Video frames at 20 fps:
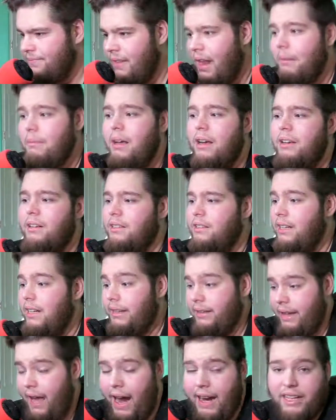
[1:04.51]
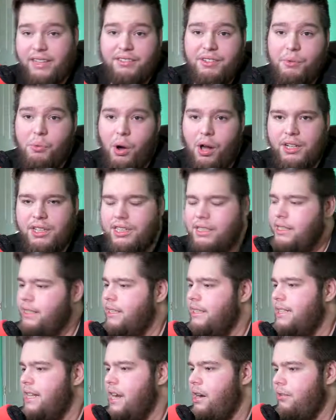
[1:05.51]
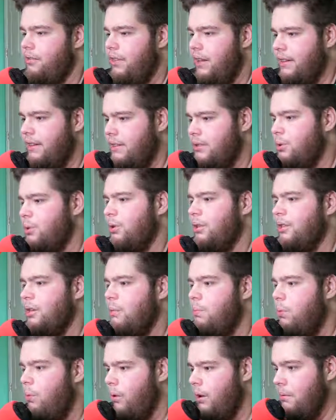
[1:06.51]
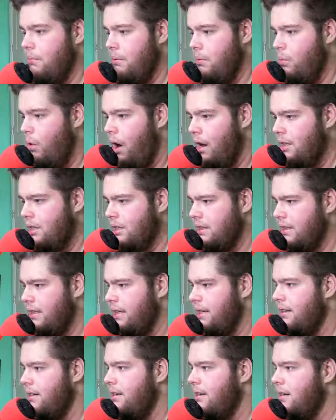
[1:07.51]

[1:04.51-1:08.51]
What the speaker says: I'm not gonna like actively watch any of these. I don't think there's really no point in me watching it,